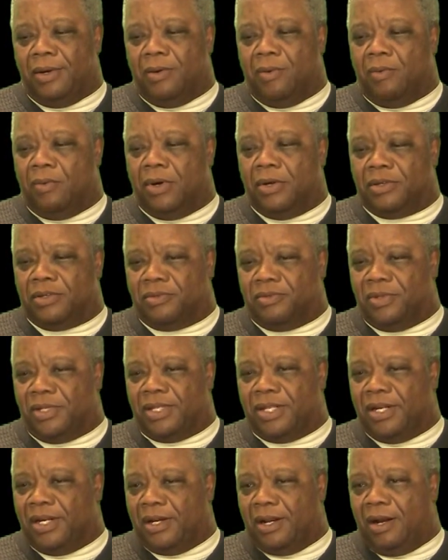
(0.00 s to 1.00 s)
works
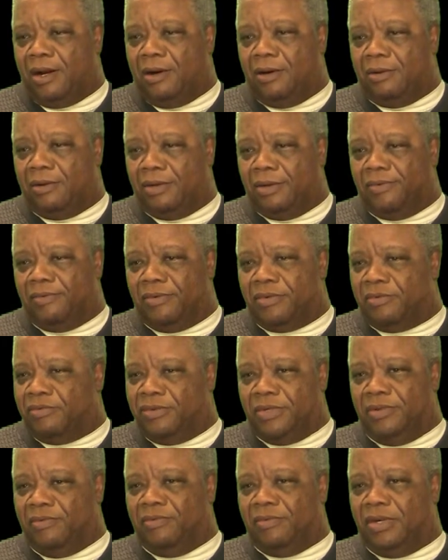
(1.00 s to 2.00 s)
within all of us,
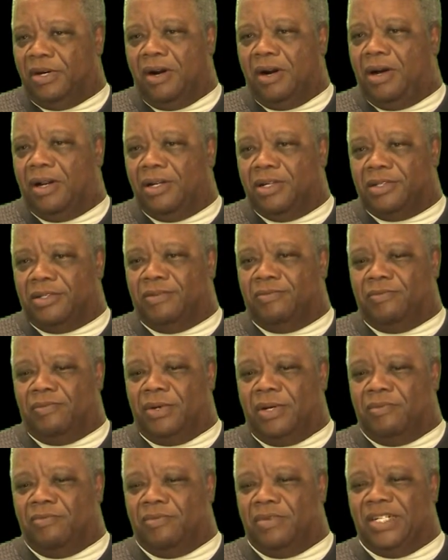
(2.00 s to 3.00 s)
regardless of
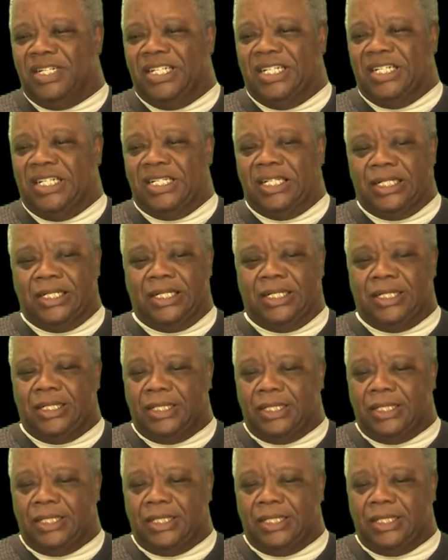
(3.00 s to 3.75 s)
what religion